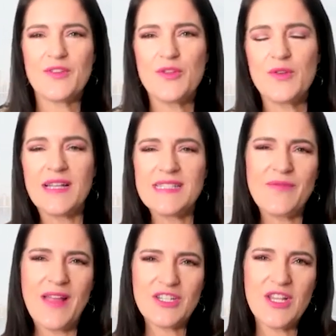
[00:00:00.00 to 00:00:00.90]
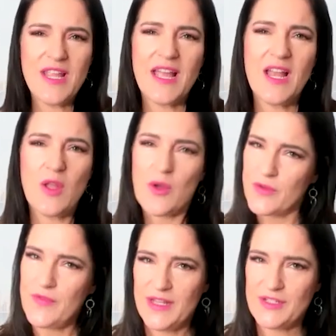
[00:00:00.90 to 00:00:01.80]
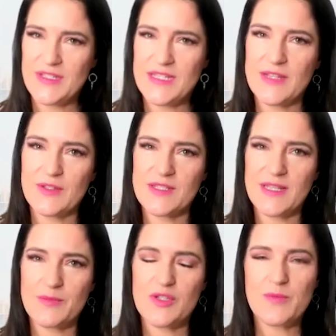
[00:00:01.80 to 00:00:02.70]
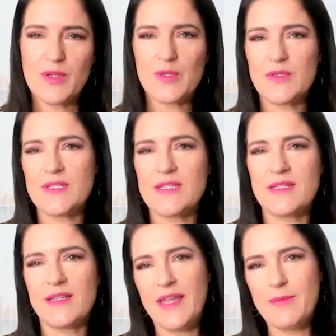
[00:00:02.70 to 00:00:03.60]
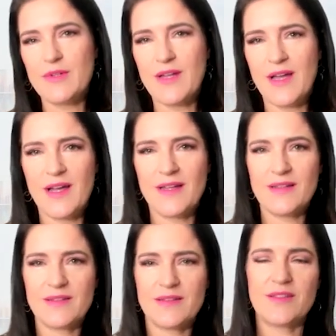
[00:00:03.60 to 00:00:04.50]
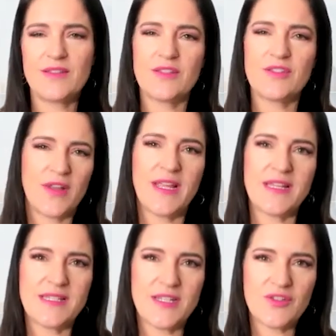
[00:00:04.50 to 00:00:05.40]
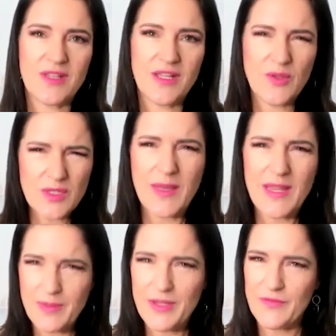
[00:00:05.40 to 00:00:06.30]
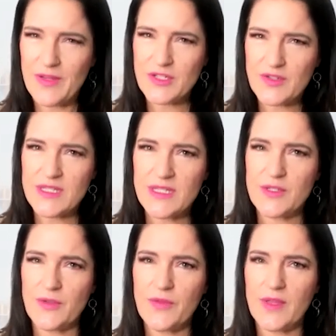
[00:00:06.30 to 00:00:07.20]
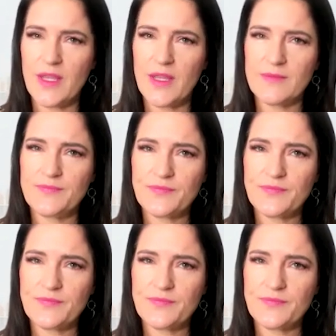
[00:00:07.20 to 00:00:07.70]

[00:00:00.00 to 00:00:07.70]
you guys have actually a lot of electricity consumption, because the cable car, the train, etc., they use quite a bit of electricity, don't they?